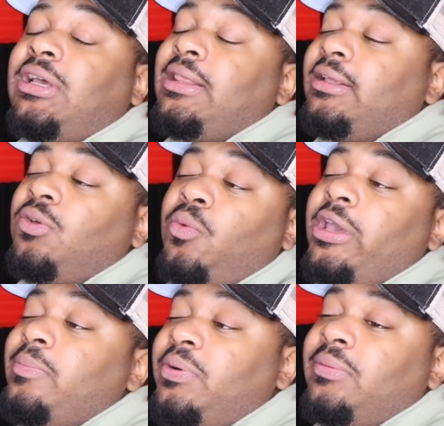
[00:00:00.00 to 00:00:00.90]
I like the way
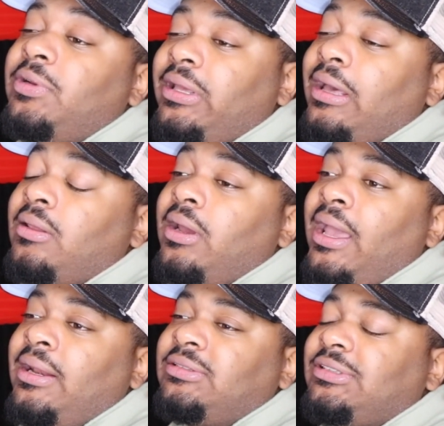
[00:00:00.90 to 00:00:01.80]
you put them together.
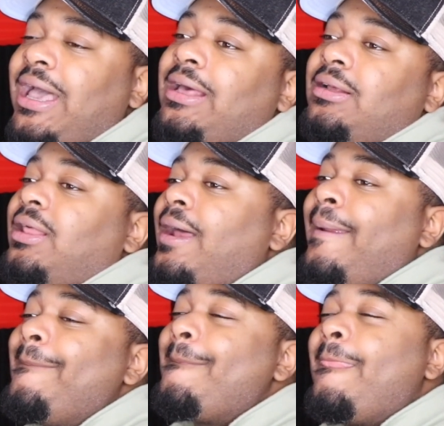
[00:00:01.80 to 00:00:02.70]
And it's kind of like